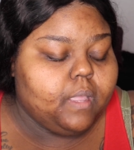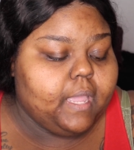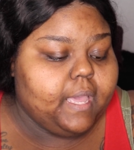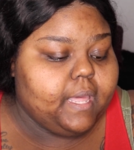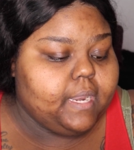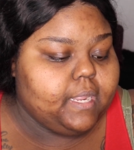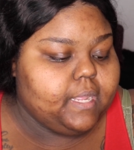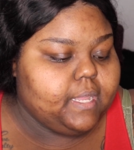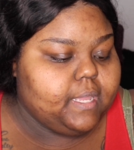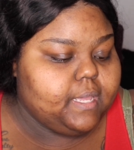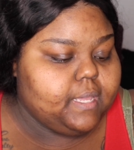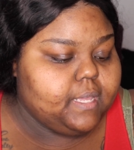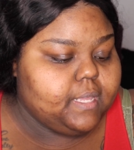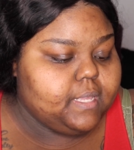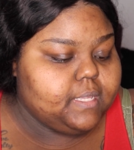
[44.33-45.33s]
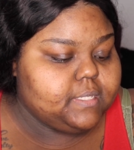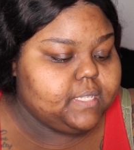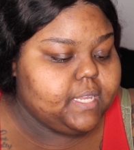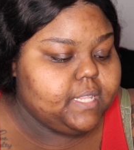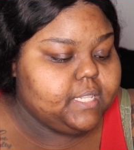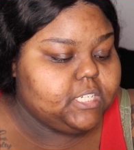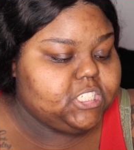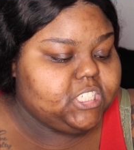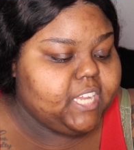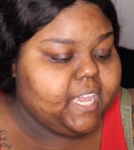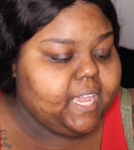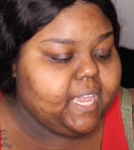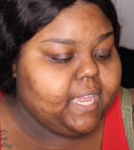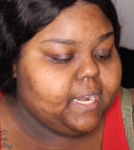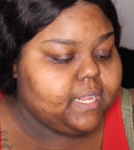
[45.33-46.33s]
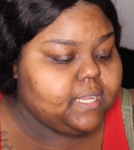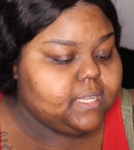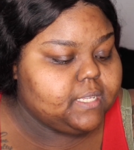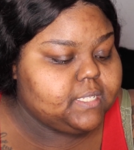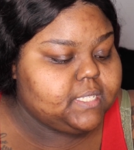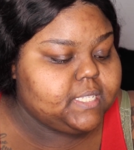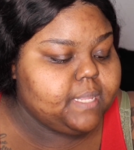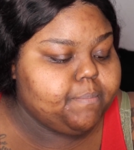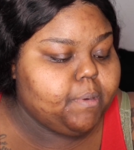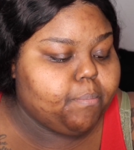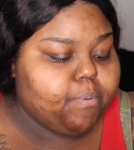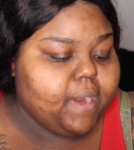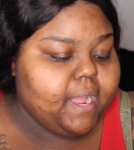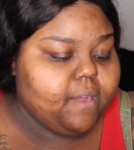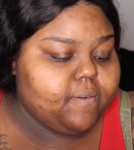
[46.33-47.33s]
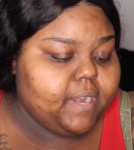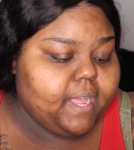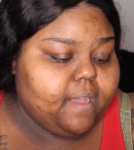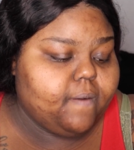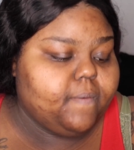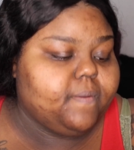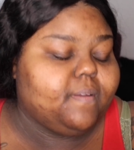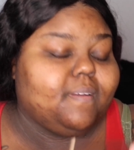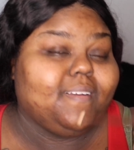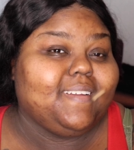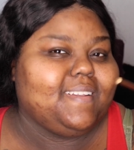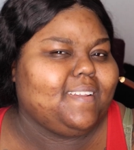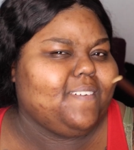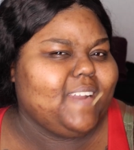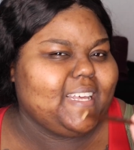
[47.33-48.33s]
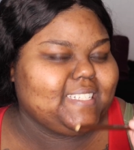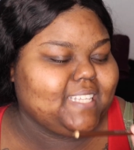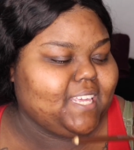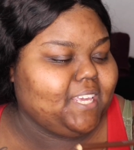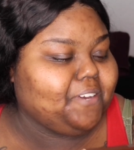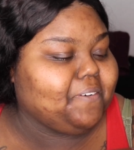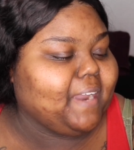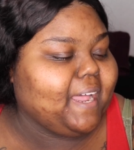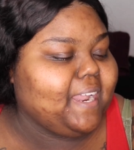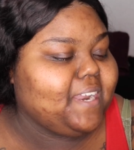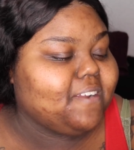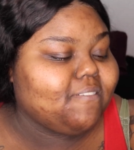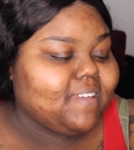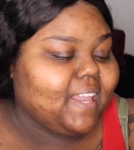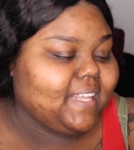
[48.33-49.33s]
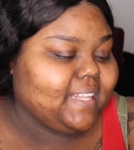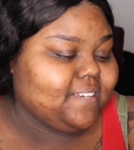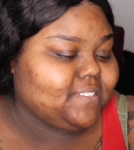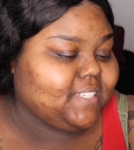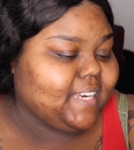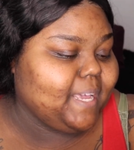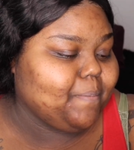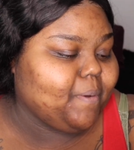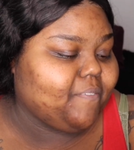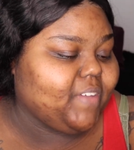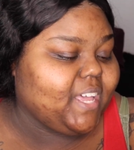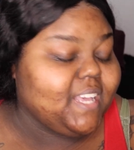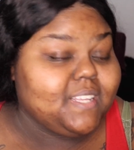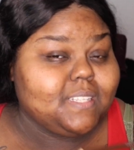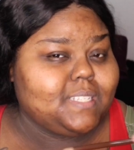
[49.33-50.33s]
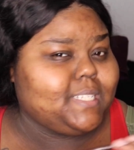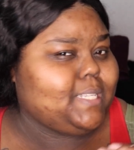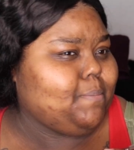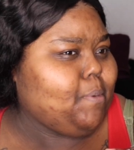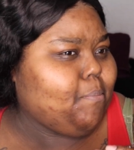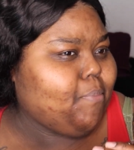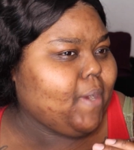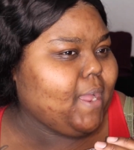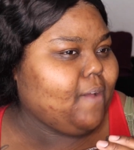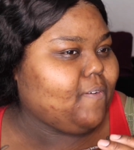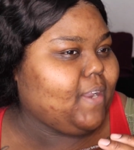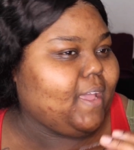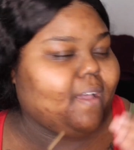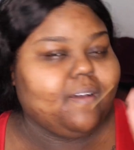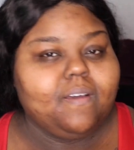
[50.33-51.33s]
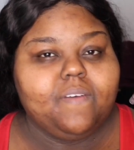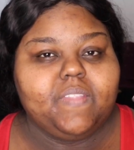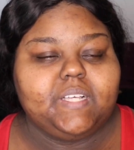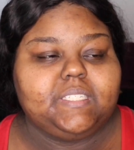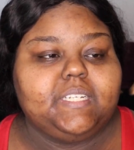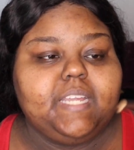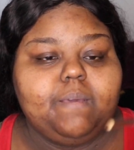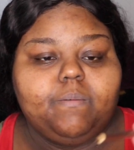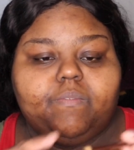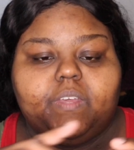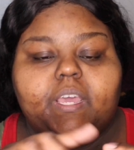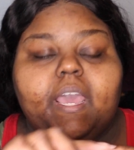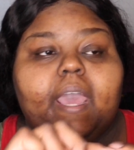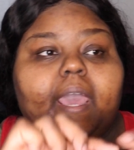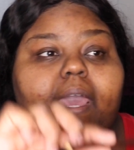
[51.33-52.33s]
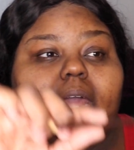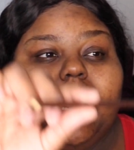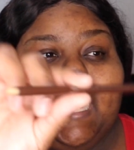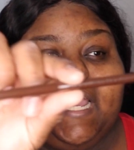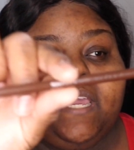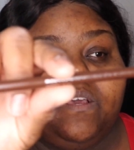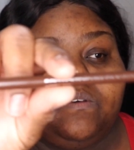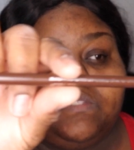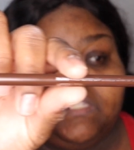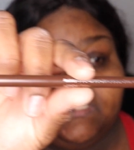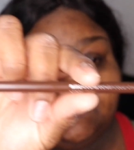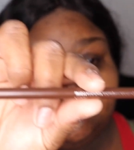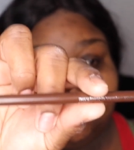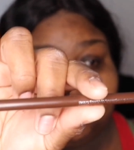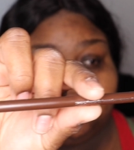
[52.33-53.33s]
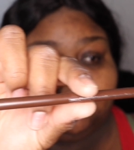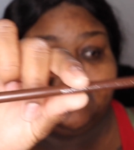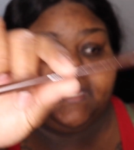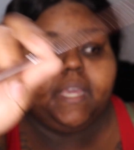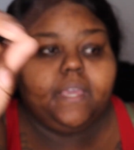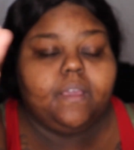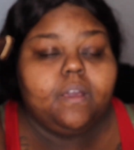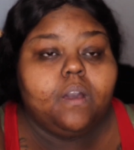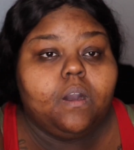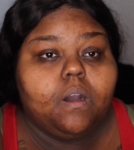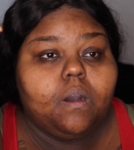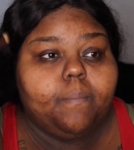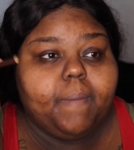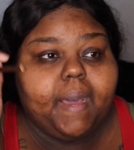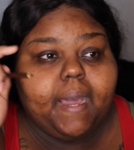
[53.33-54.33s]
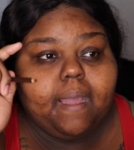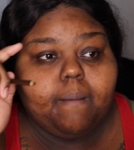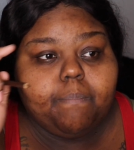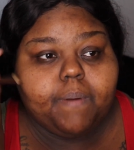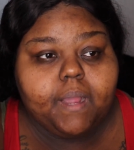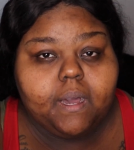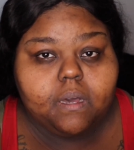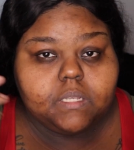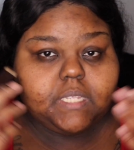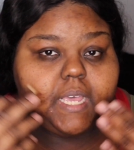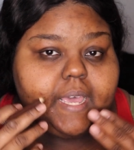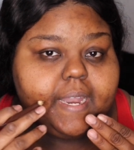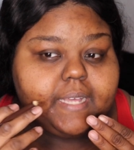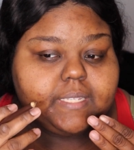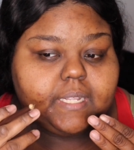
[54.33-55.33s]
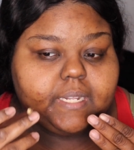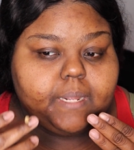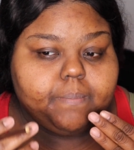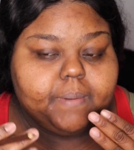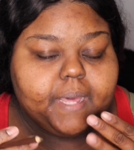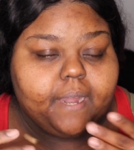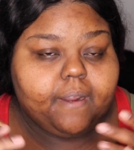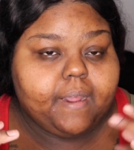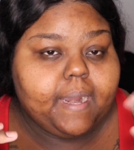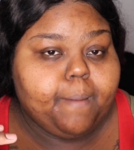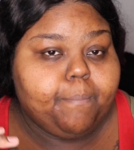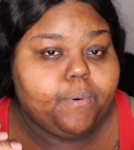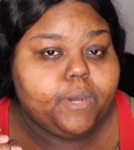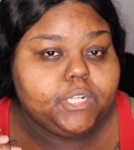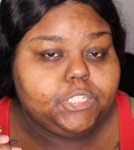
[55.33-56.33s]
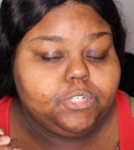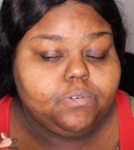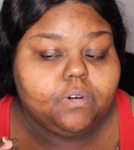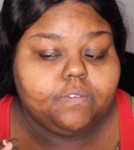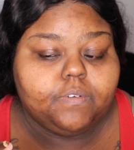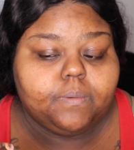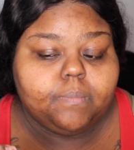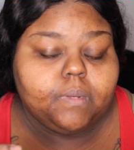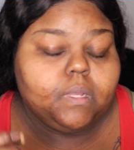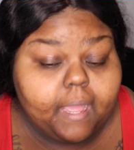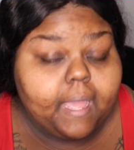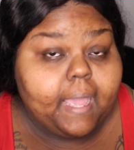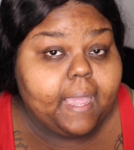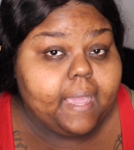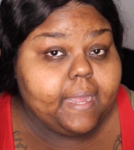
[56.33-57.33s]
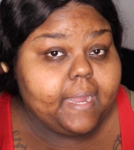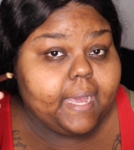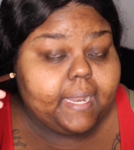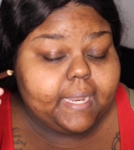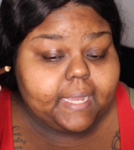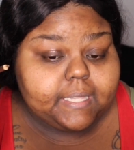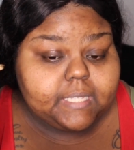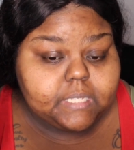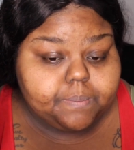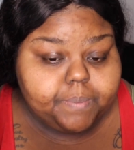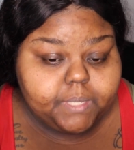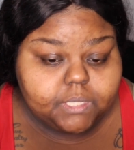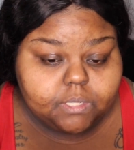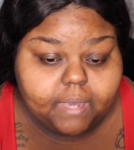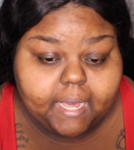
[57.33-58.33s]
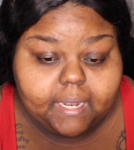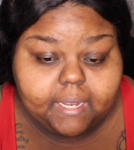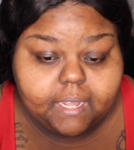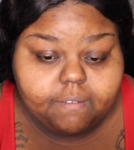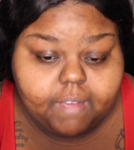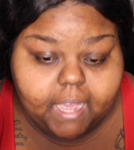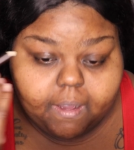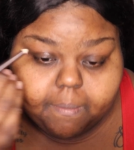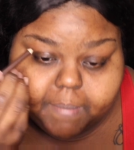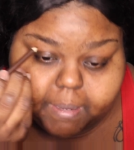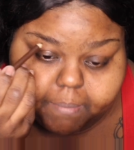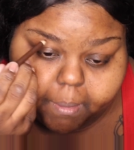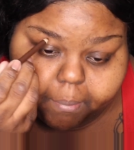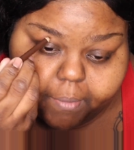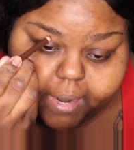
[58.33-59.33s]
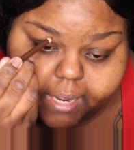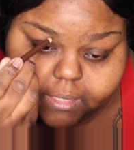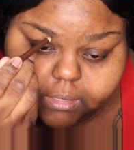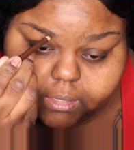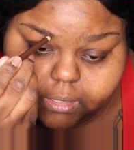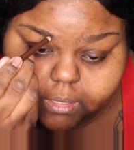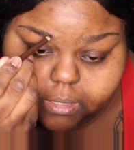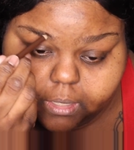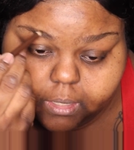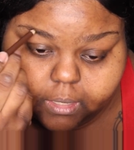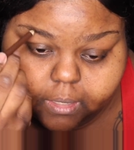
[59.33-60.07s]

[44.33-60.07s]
and it is in the shade Simmer Brown Now. Oh, that's cute. I didn't realize that was the name of it. Simmer Brown Now. That's the name of it. And I used this yesterday on my eyebrows and as a lip liner. And I bought 2 of them. And I like this pencil. I love how it made my brows look